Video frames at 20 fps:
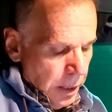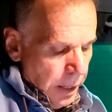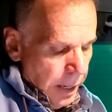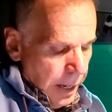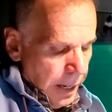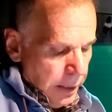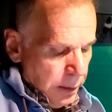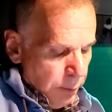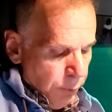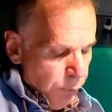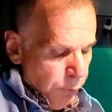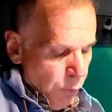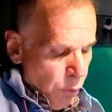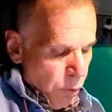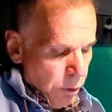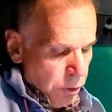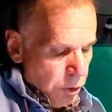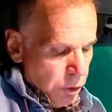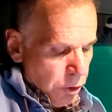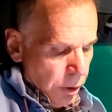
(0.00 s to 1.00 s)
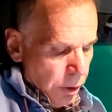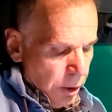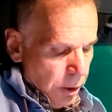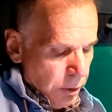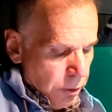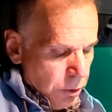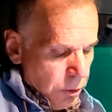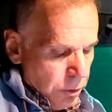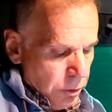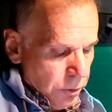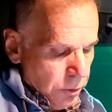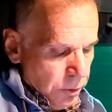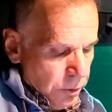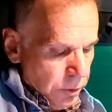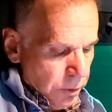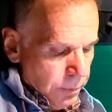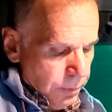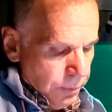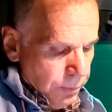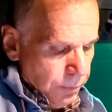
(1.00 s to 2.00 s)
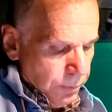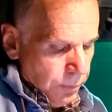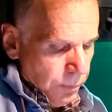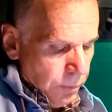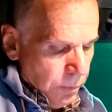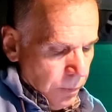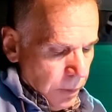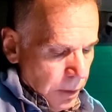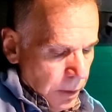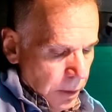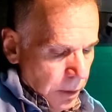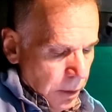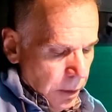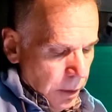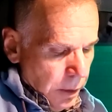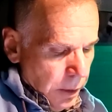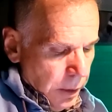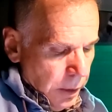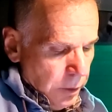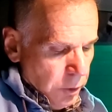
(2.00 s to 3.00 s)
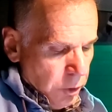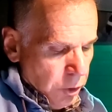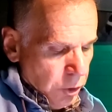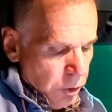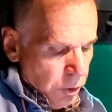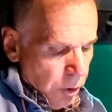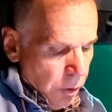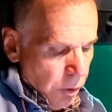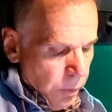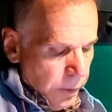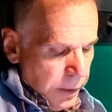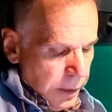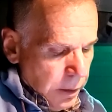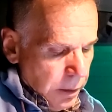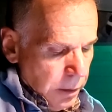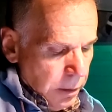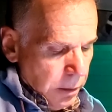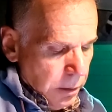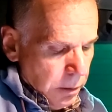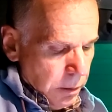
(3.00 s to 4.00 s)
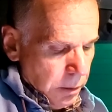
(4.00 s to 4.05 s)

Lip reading: Out of 4 chargers, it's showing